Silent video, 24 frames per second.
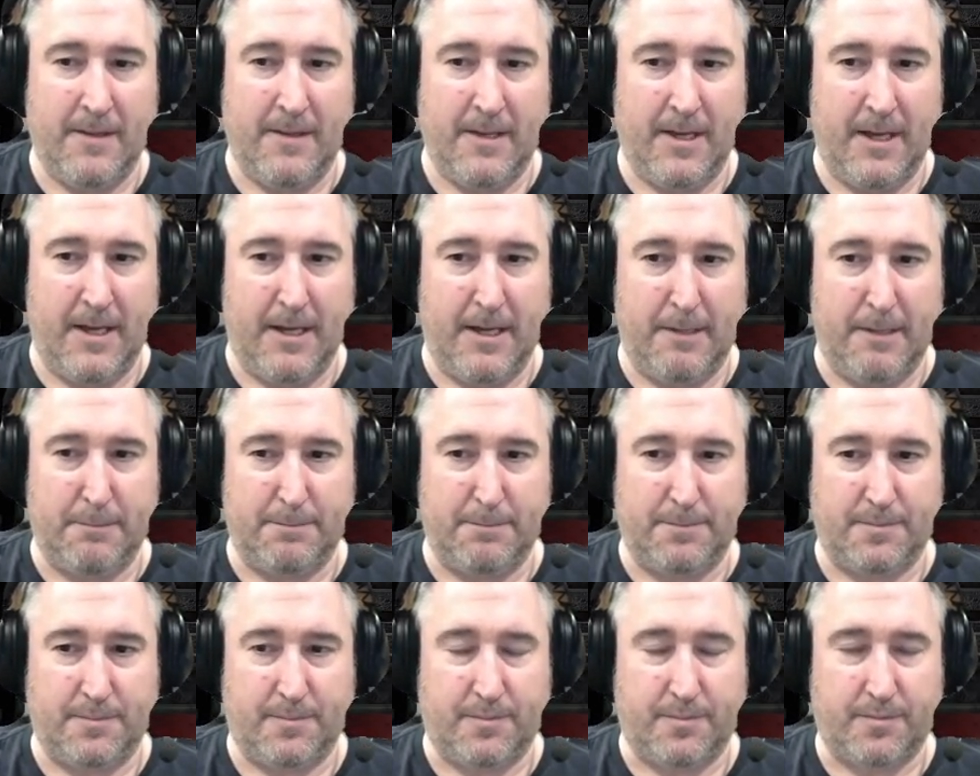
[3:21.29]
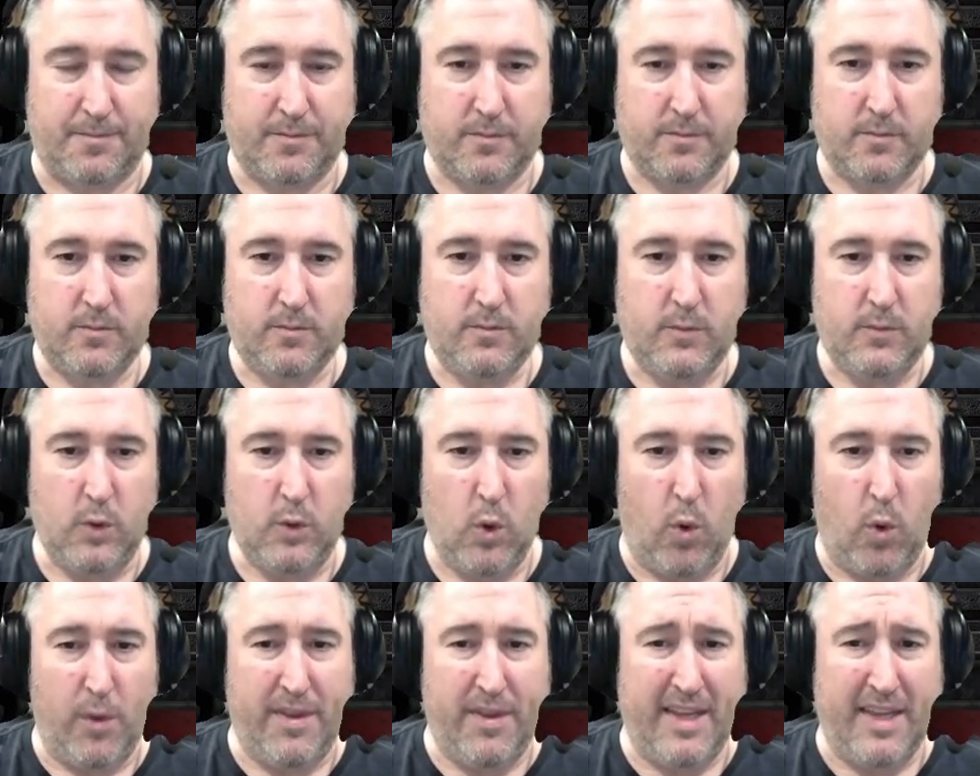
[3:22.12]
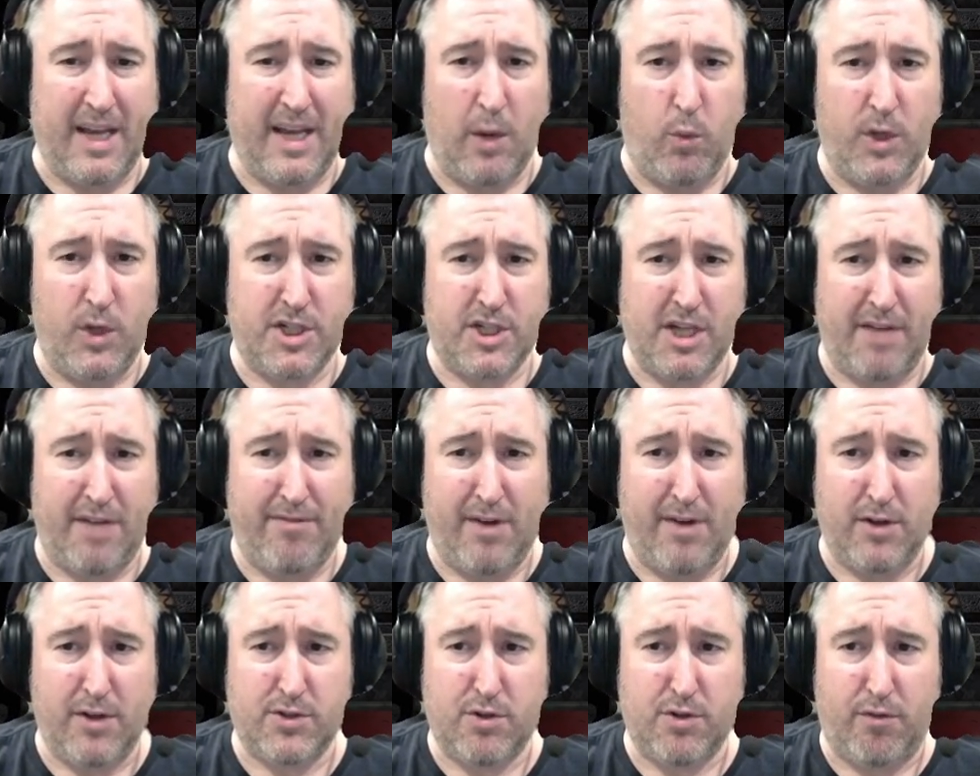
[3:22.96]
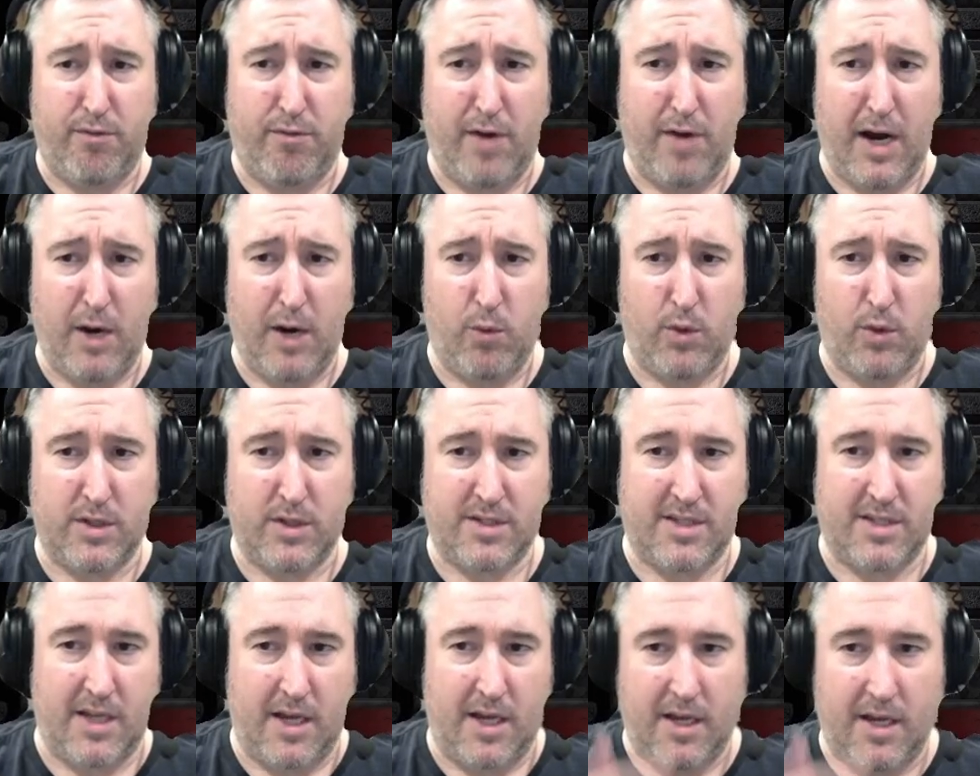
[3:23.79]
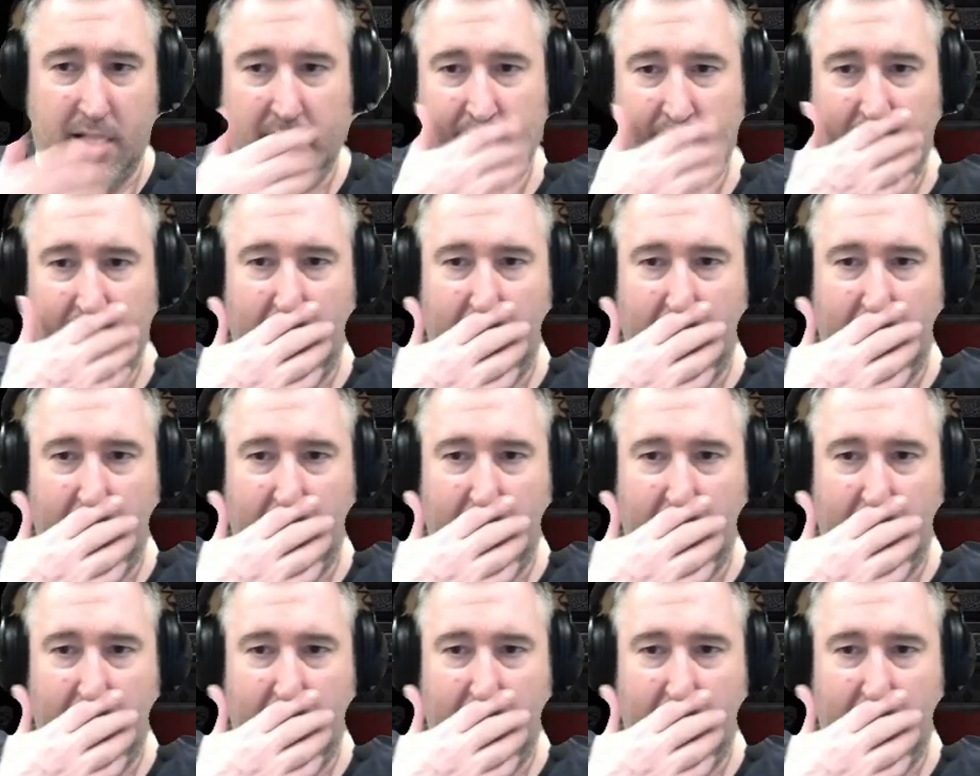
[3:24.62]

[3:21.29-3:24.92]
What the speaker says: Um, Only thing I wish I found so far was a